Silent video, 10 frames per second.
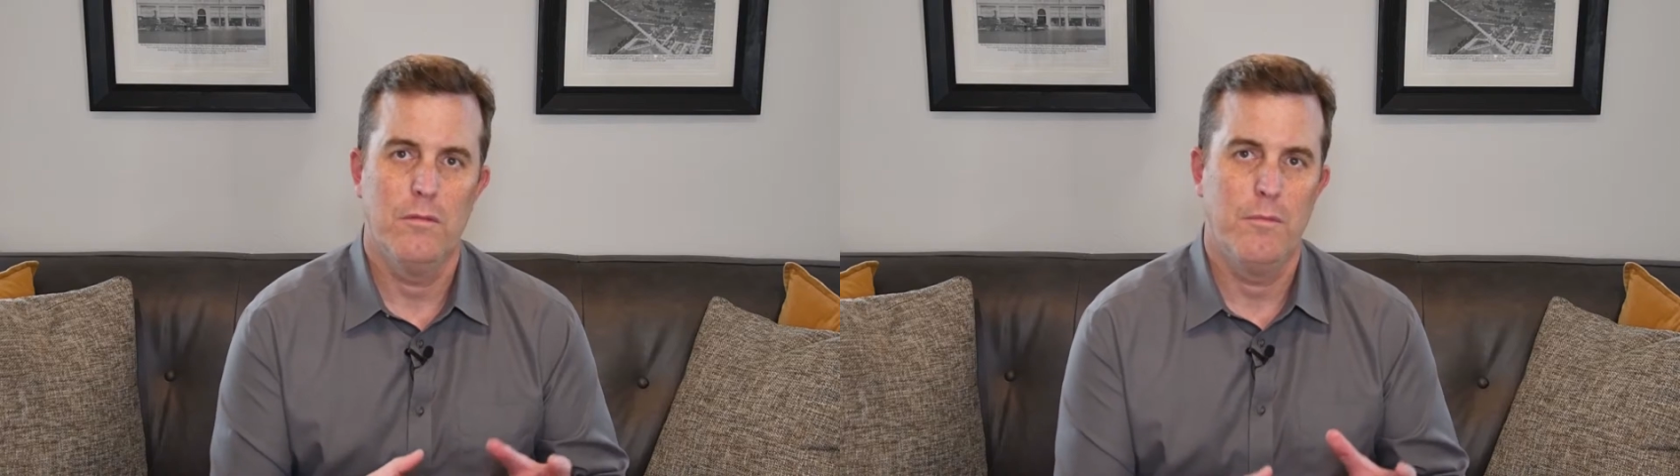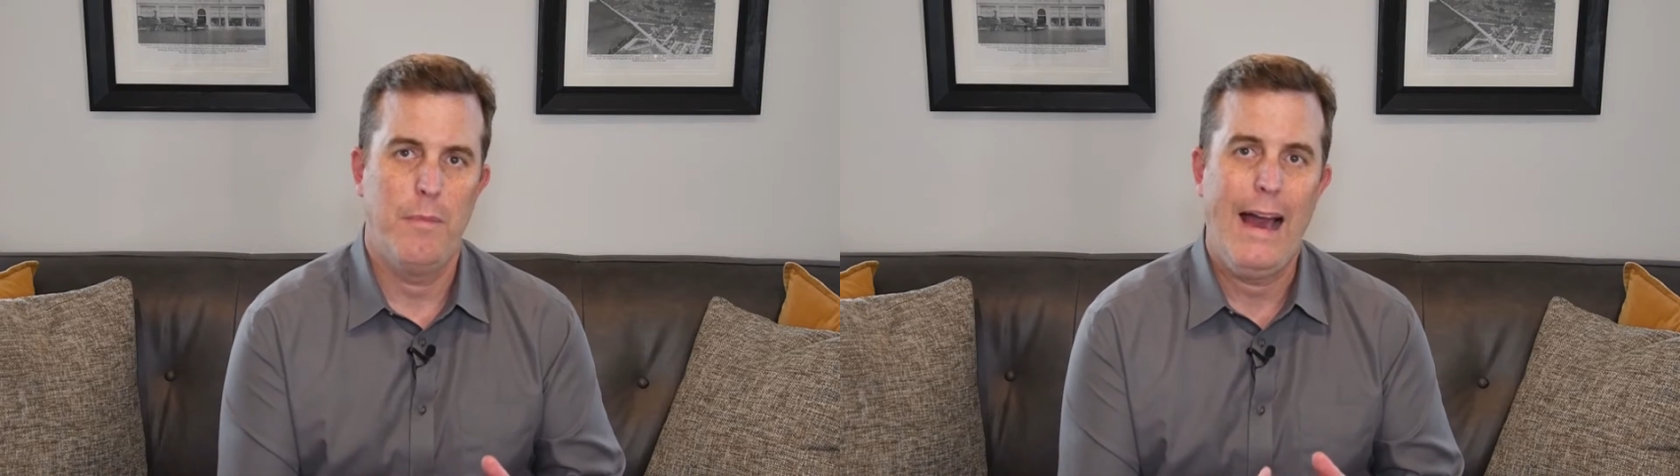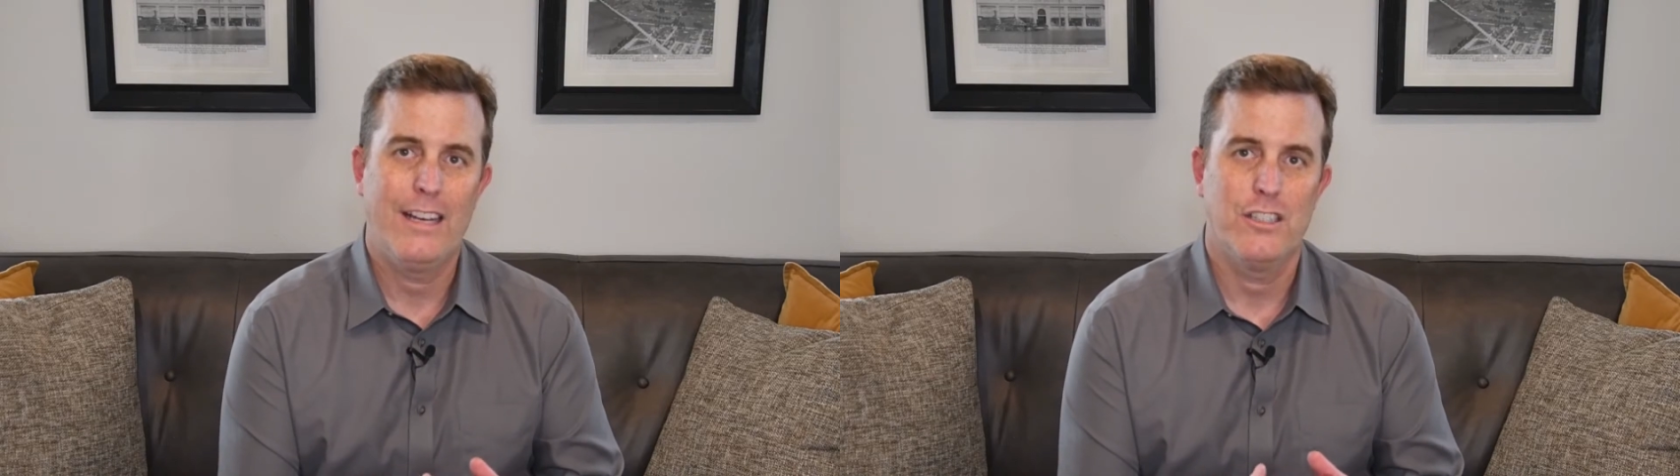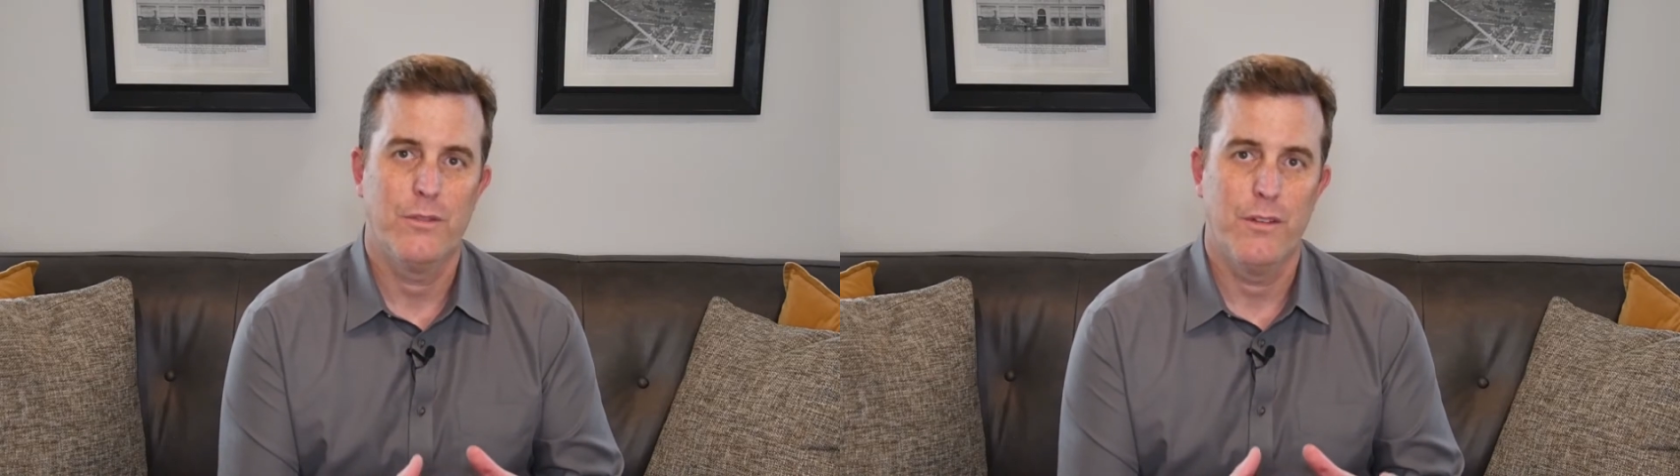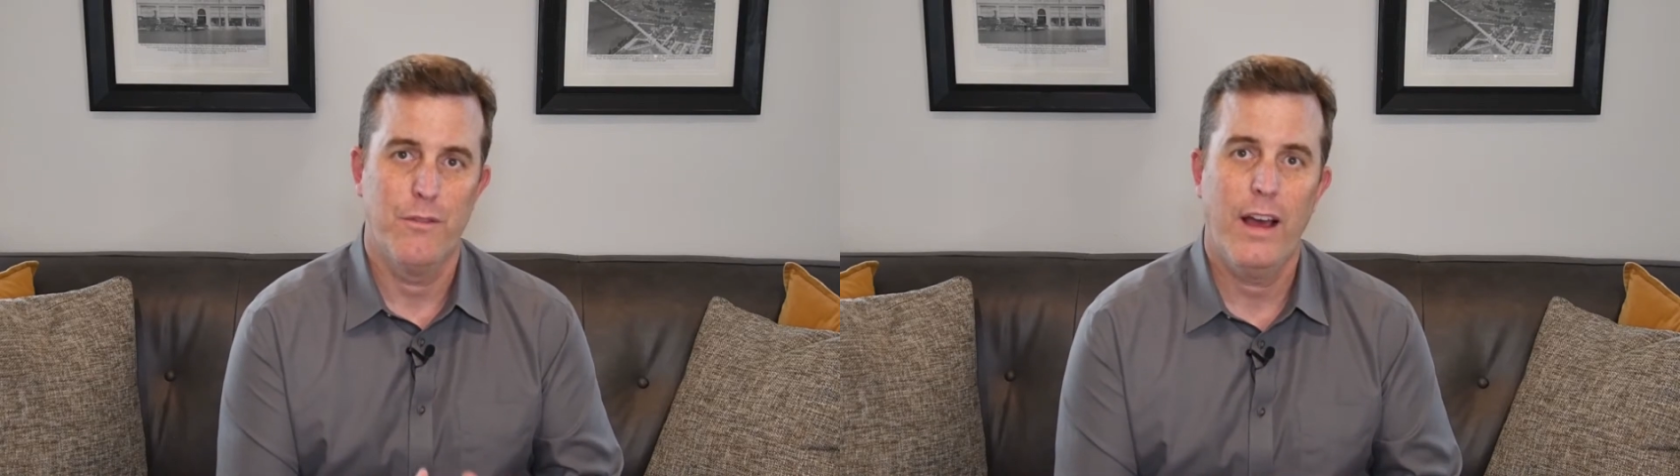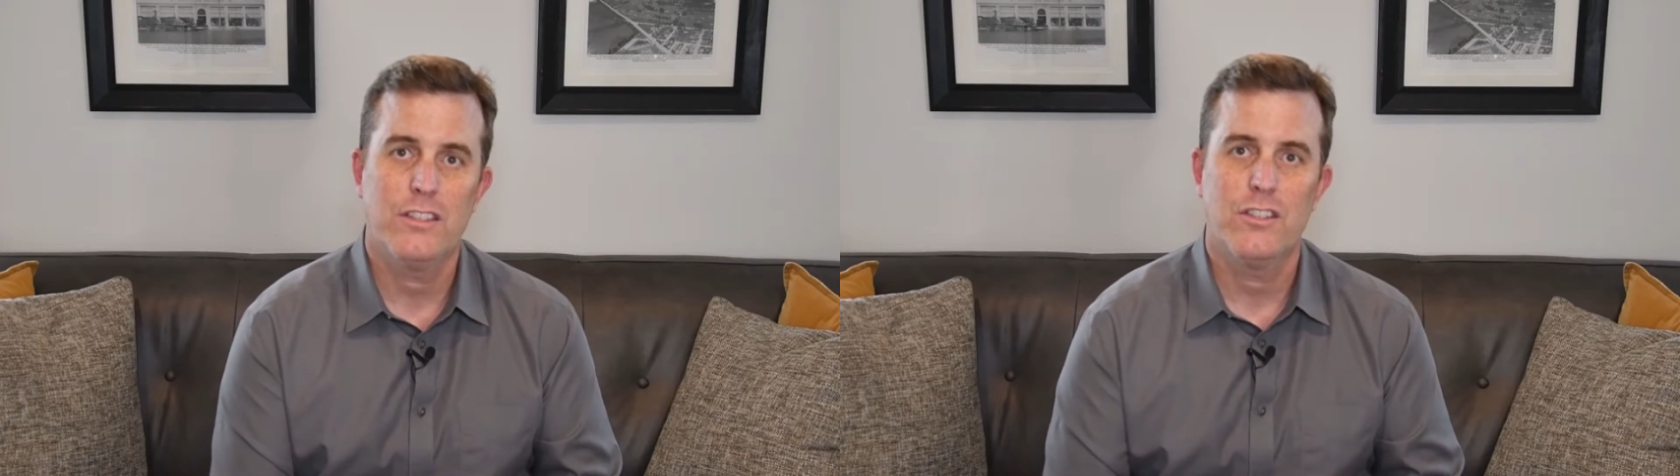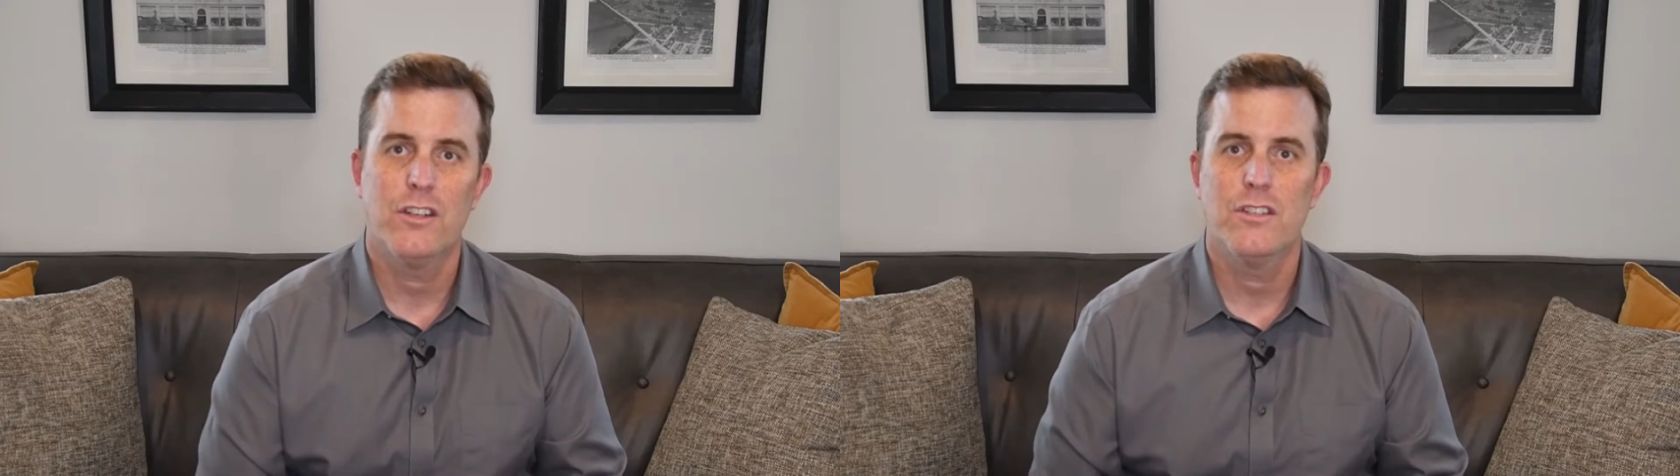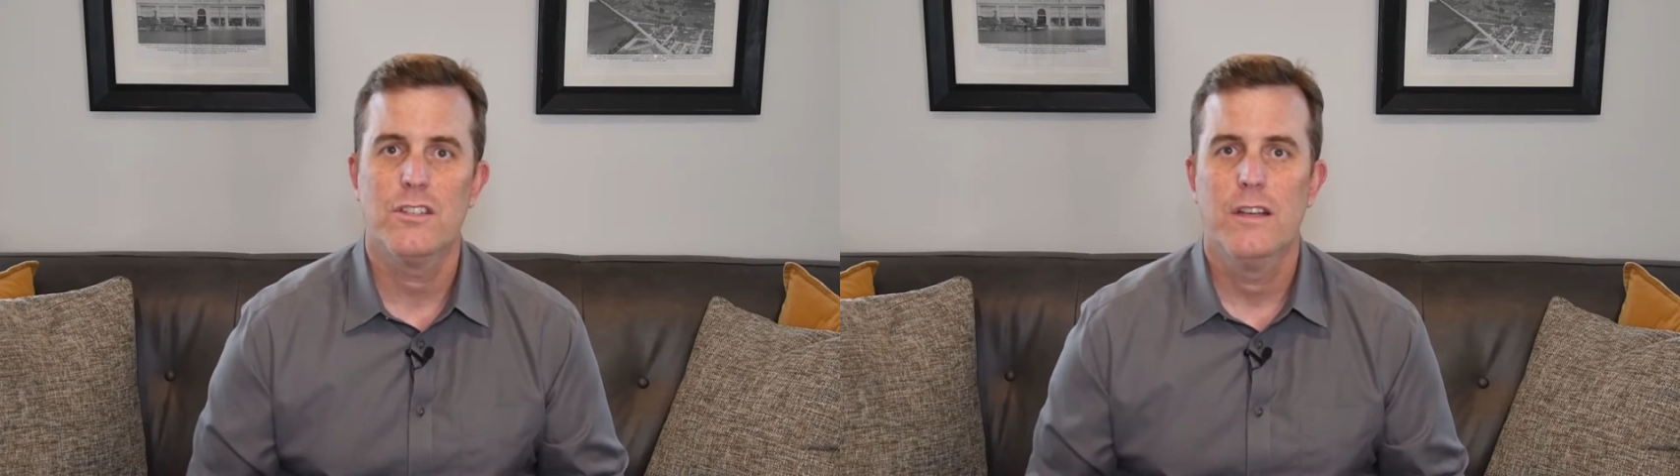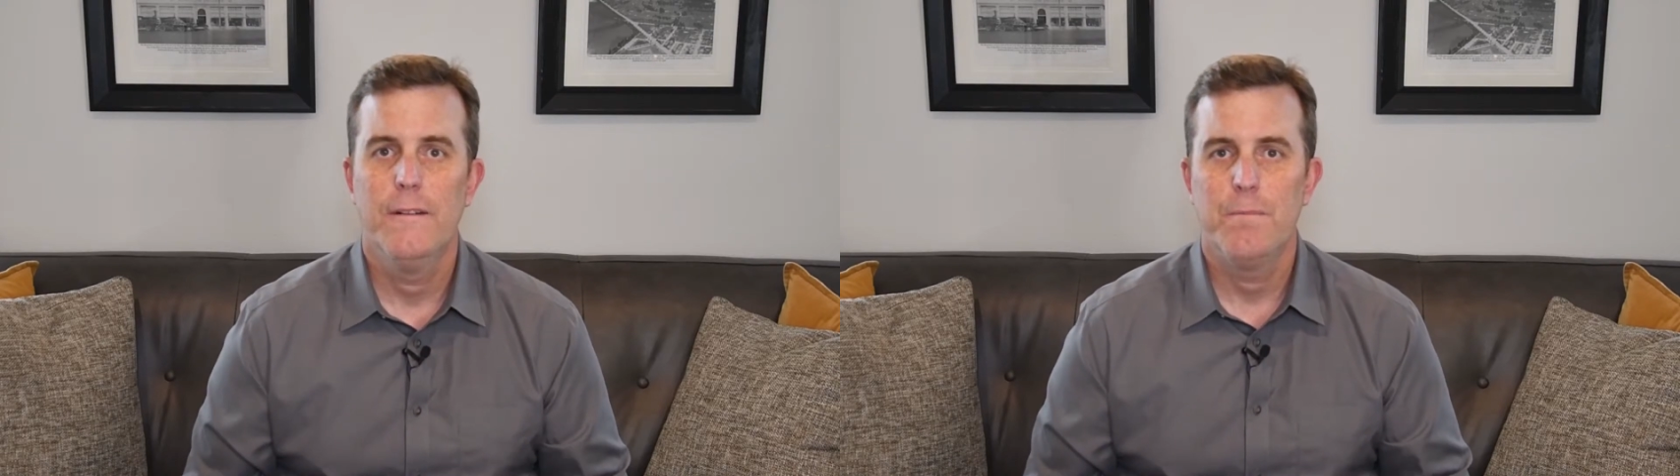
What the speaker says: batch of investors,